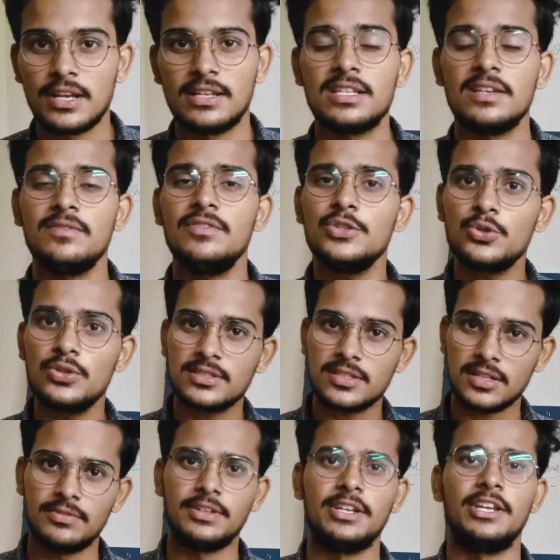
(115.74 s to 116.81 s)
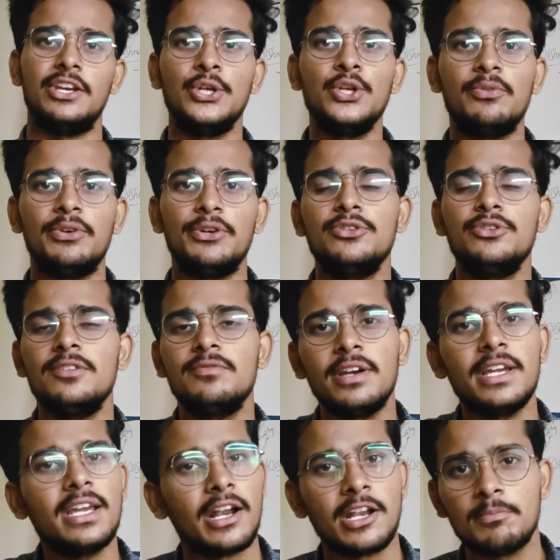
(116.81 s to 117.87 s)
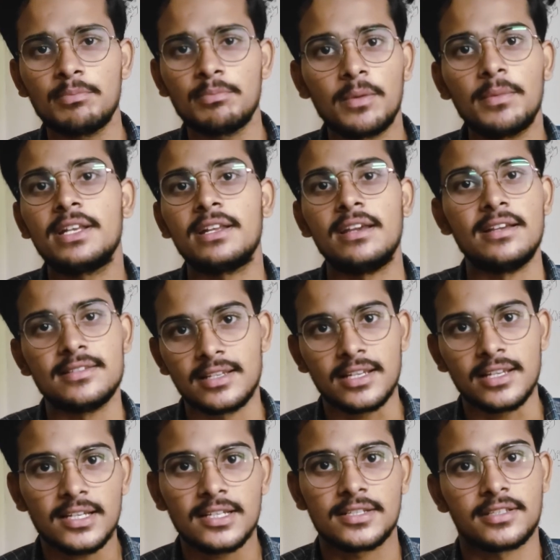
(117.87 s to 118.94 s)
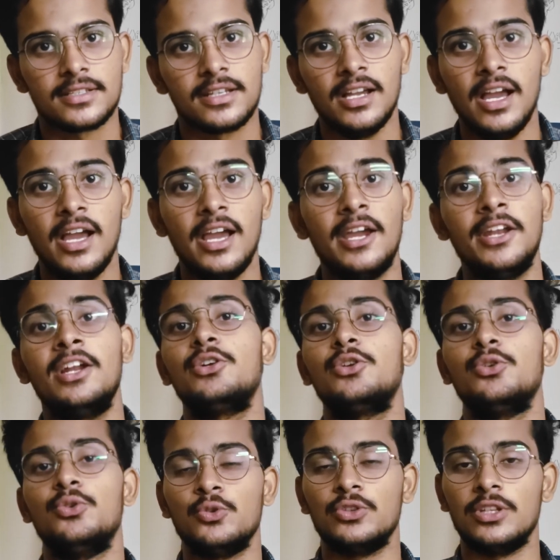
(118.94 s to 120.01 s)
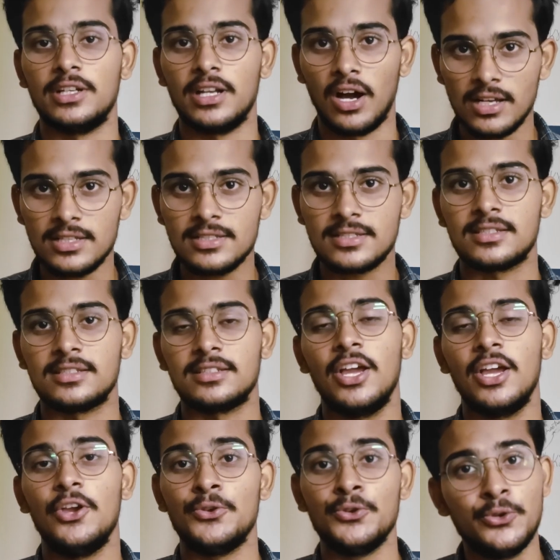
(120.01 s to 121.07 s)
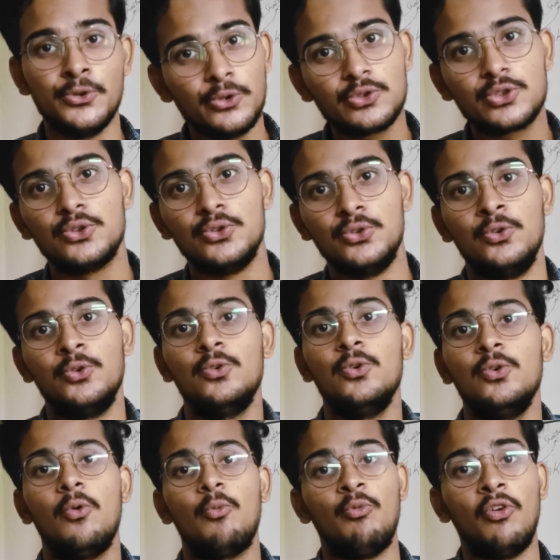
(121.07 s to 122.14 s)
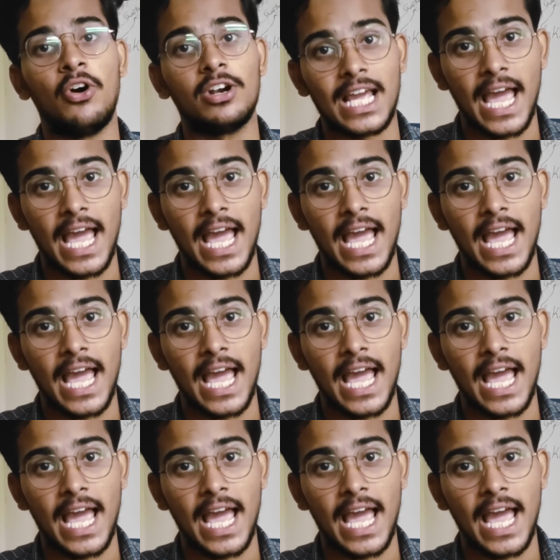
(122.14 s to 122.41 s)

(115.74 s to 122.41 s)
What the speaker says: arises, if the students are very innovative, then why unemployment is increasing? In order to know that answer, you should know what